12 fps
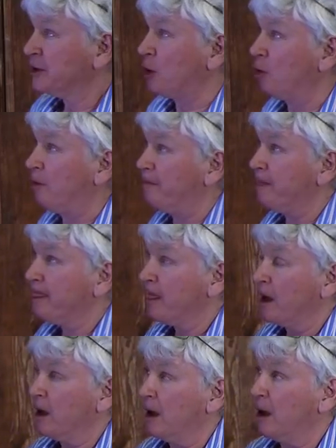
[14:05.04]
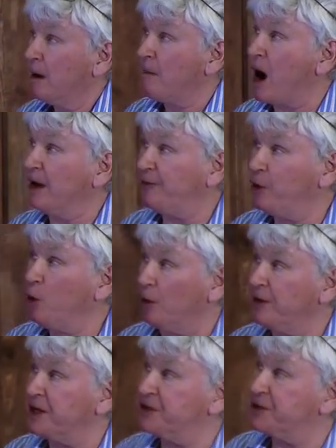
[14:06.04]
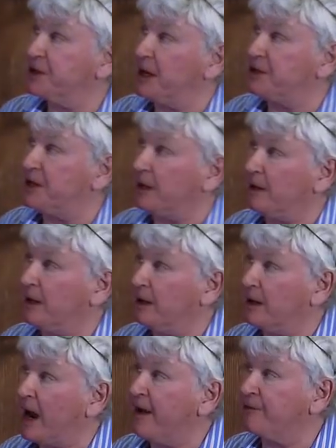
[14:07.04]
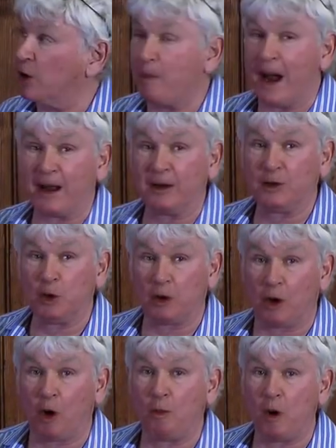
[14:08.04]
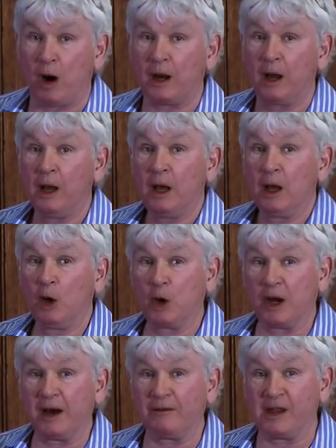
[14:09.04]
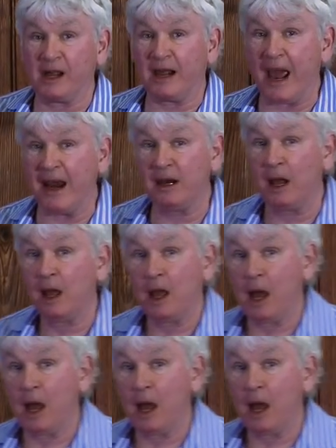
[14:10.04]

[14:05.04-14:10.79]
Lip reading: So my view on this is that they have to go back and do their homework, look at everything again.